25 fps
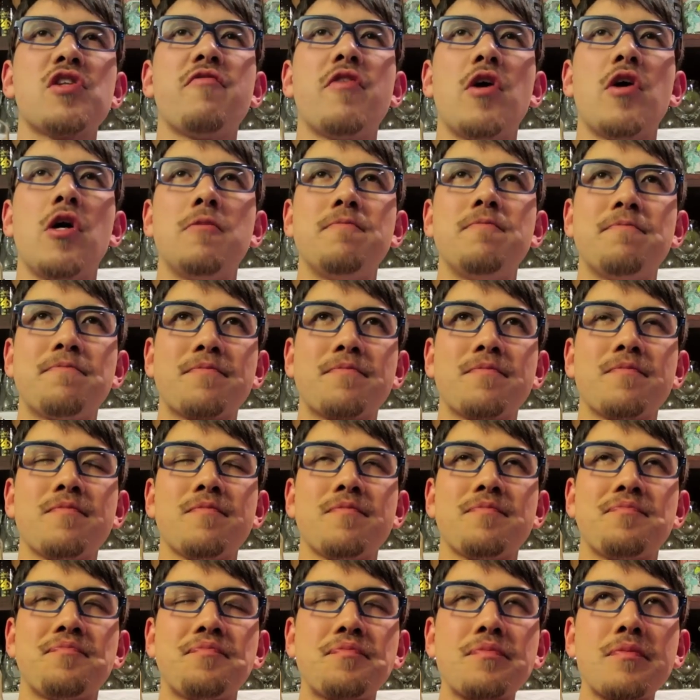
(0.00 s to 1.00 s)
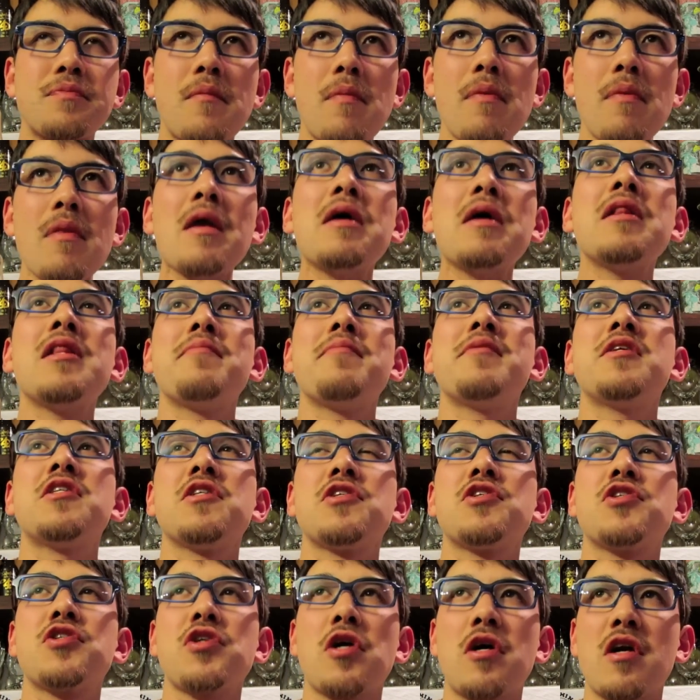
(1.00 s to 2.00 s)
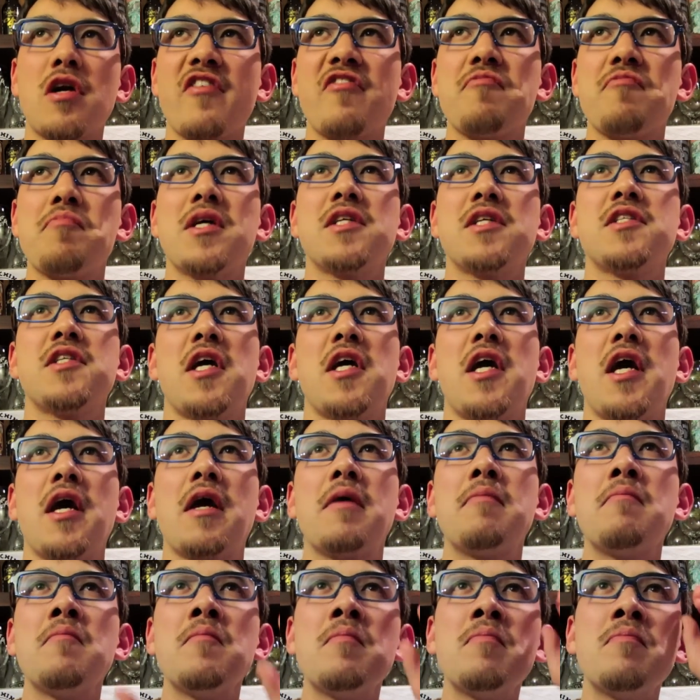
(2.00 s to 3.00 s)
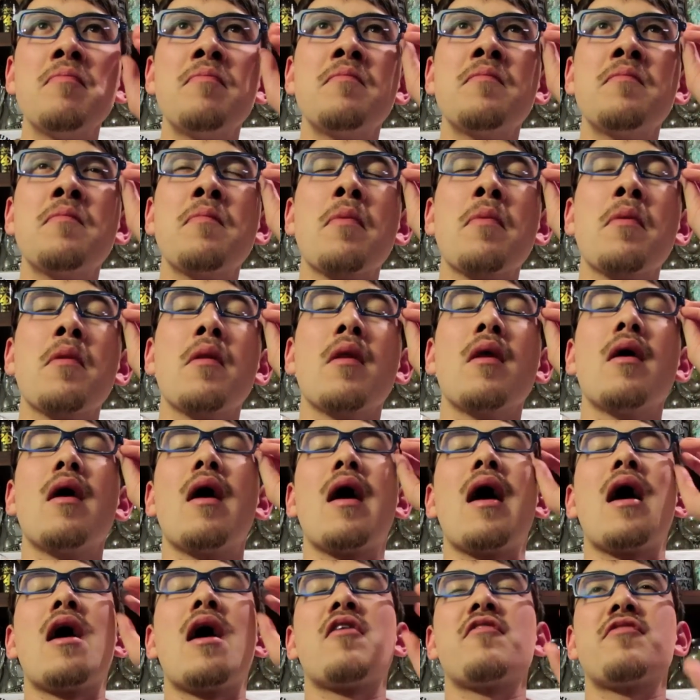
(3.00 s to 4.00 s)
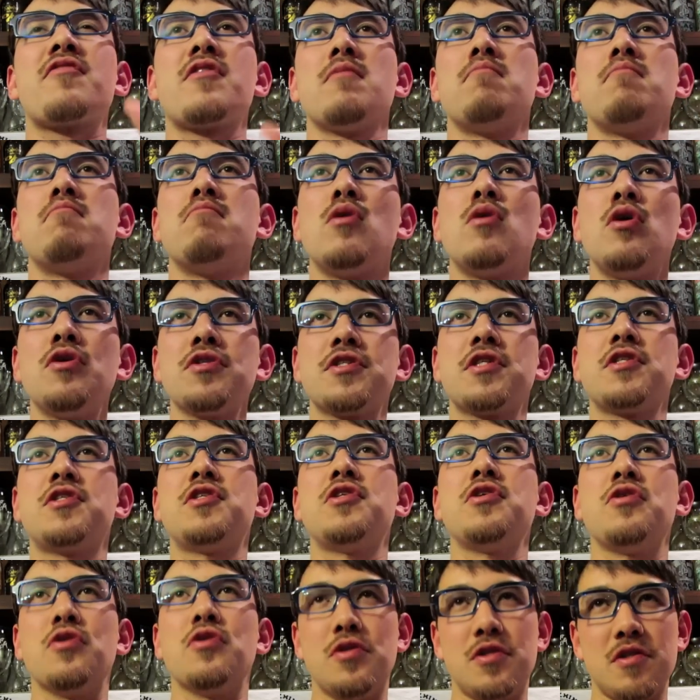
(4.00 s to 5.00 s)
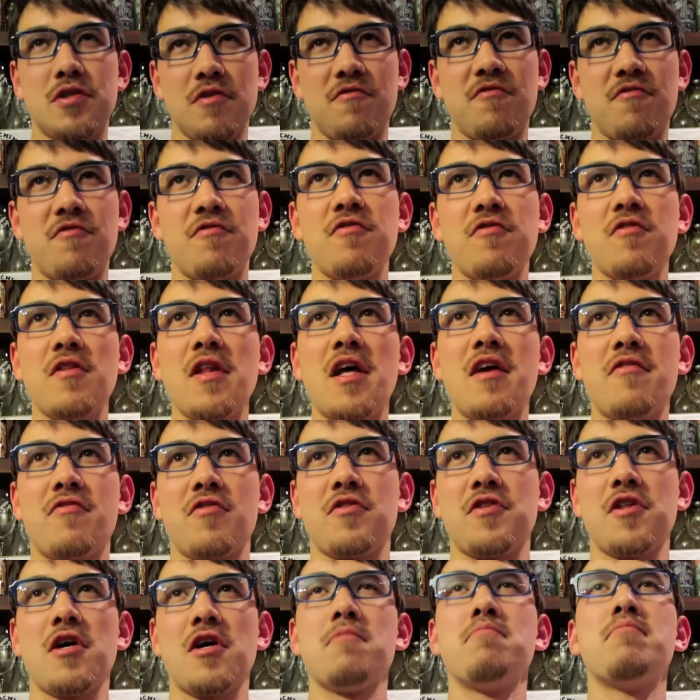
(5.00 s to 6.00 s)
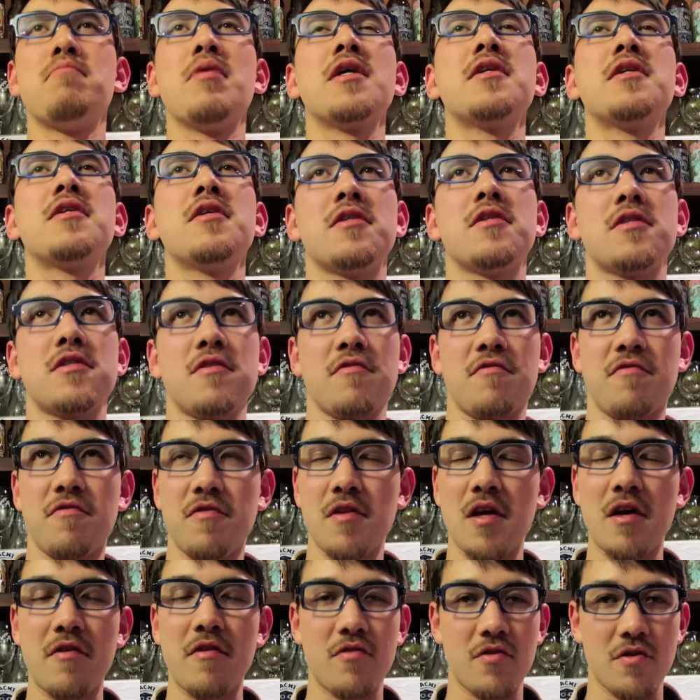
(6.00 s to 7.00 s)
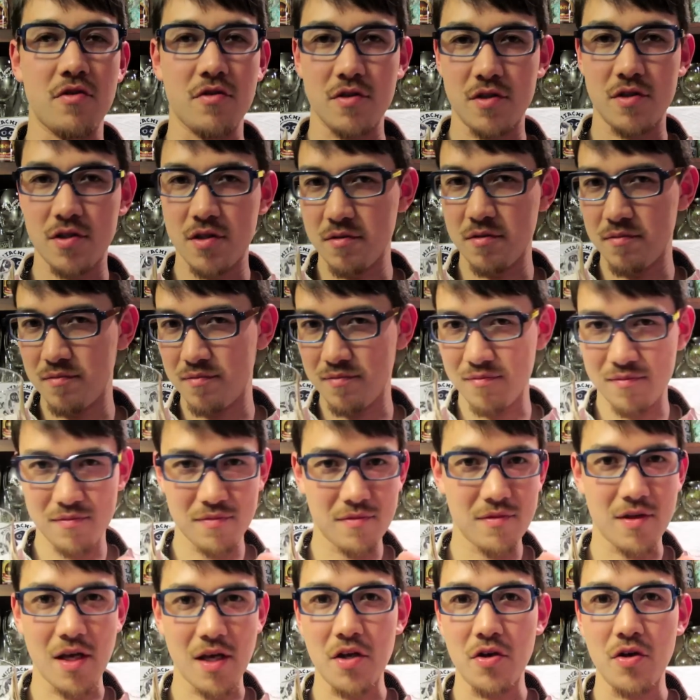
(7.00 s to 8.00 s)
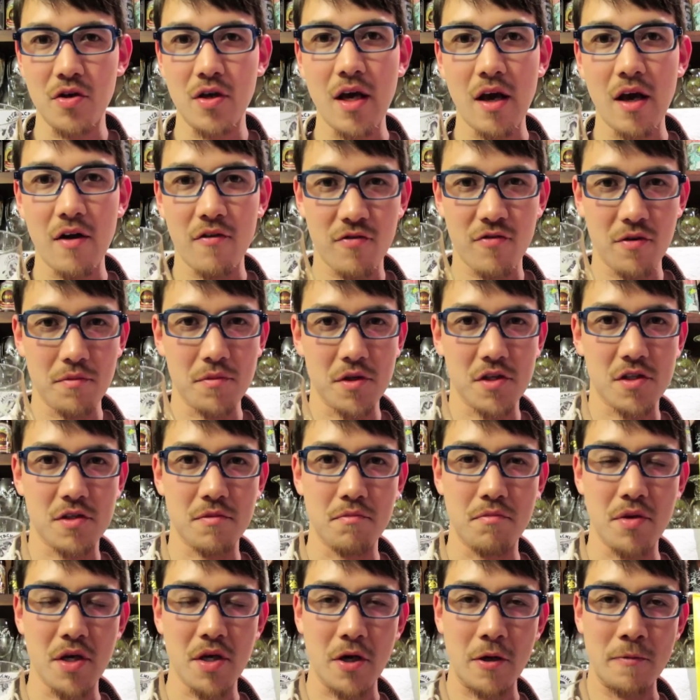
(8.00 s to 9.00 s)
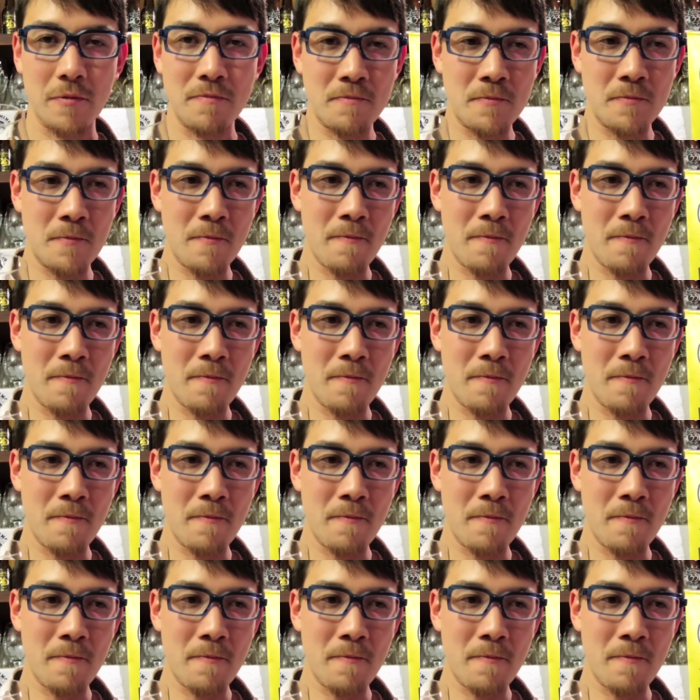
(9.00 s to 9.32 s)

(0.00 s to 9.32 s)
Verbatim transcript: of all, let me just start off by saying, out of the multitudes of flavor, the abundance of flavors that you get from this beer,